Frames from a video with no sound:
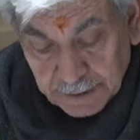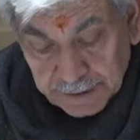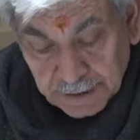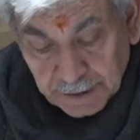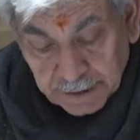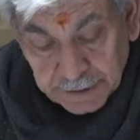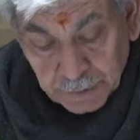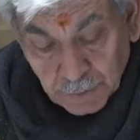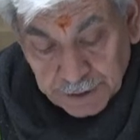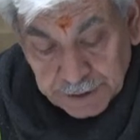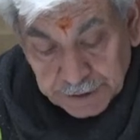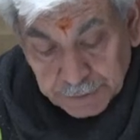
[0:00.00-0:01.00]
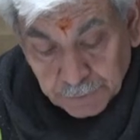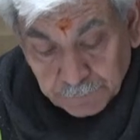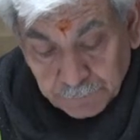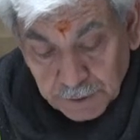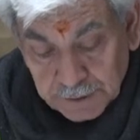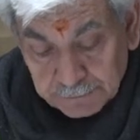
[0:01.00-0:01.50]
by congratulating you
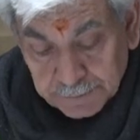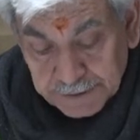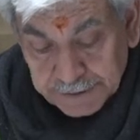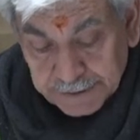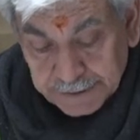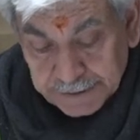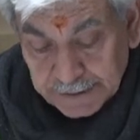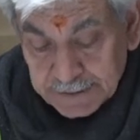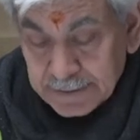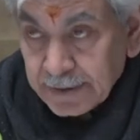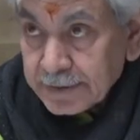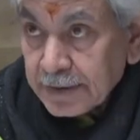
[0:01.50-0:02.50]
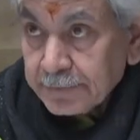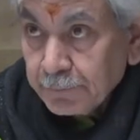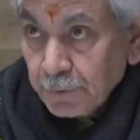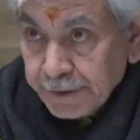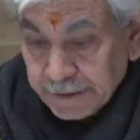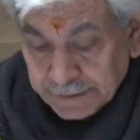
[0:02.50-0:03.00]
for completing 10
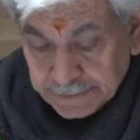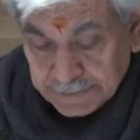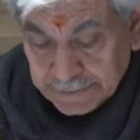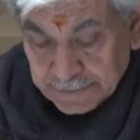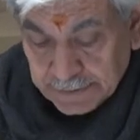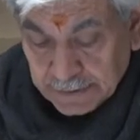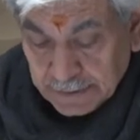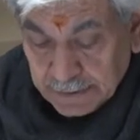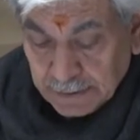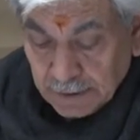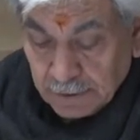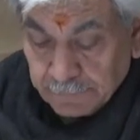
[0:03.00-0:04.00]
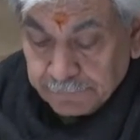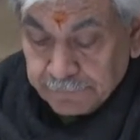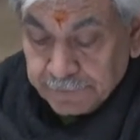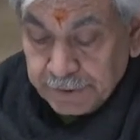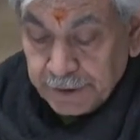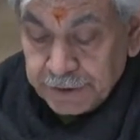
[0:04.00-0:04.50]
successful years of
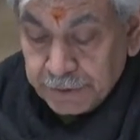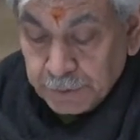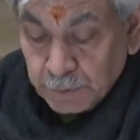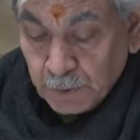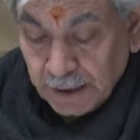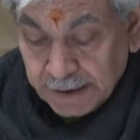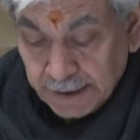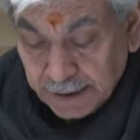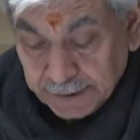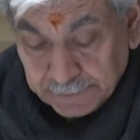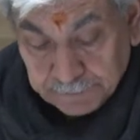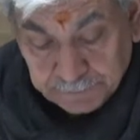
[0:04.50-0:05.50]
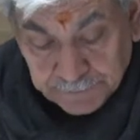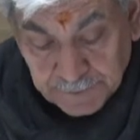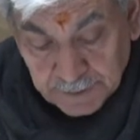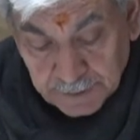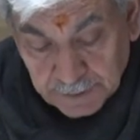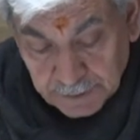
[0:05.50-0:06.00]
HUII.
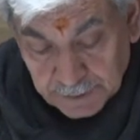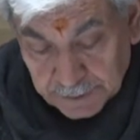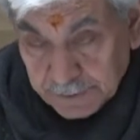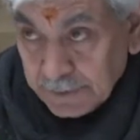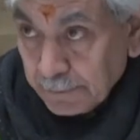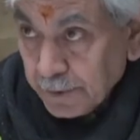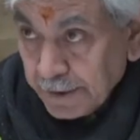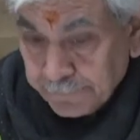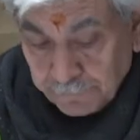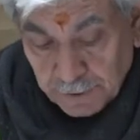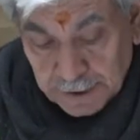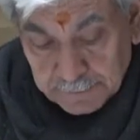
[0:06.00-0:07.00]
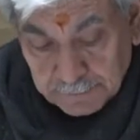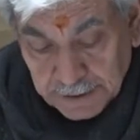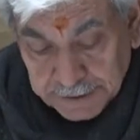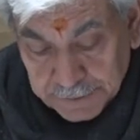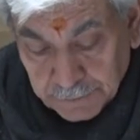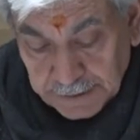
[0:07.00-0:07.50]
It is a platform I
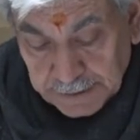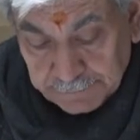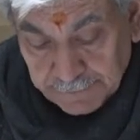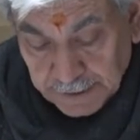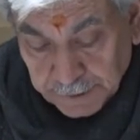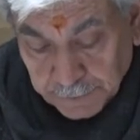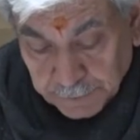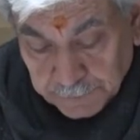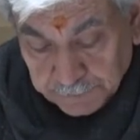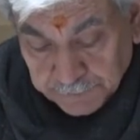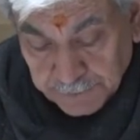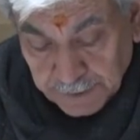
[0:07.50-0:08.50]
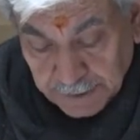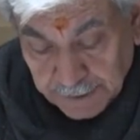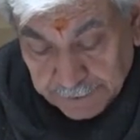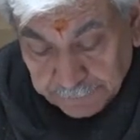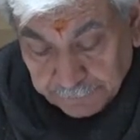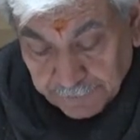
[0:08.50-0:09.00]
truly value
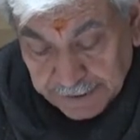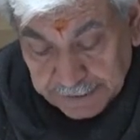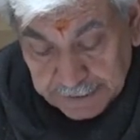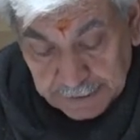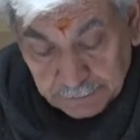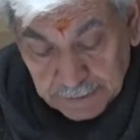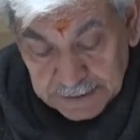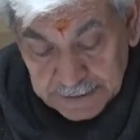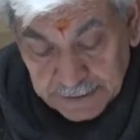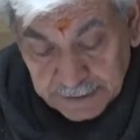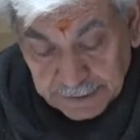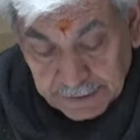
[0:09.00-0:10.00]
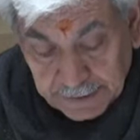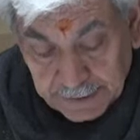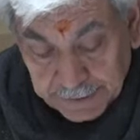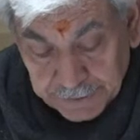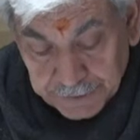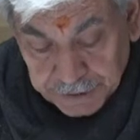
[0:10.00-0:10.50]
and find immensely
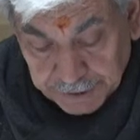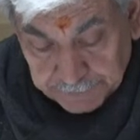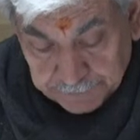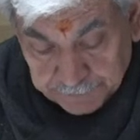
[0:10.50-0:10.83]
enriching.